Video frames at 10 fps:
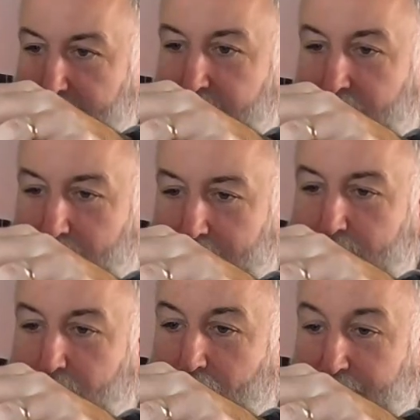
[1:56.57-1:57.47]
So it's
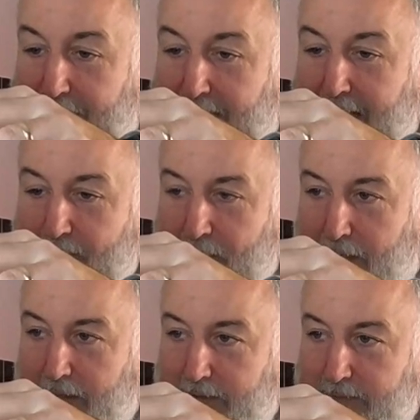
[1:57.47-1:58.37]
pouring
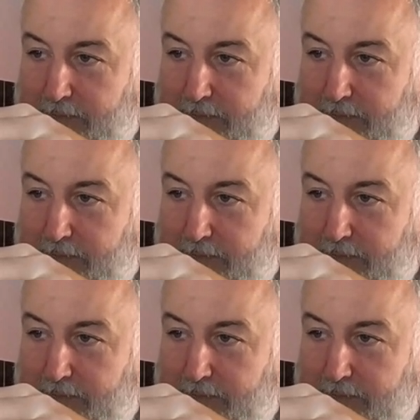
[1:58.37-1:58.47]
amber.